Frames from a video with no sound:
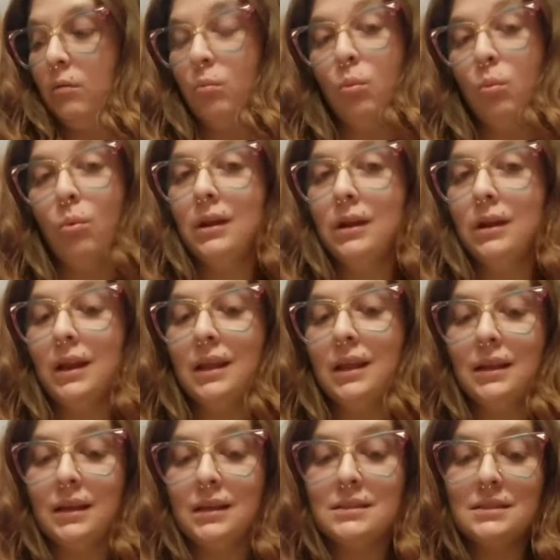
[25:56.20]
When
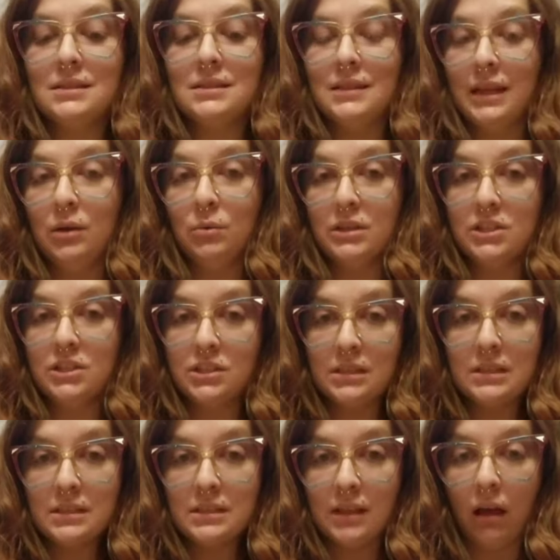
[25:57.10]
it extinguished
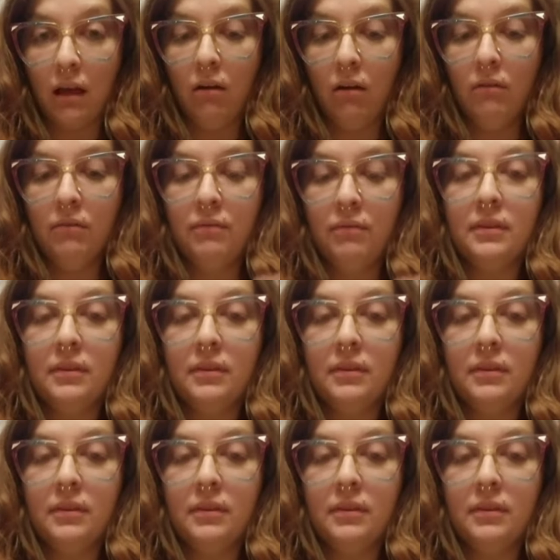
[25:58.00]
itself,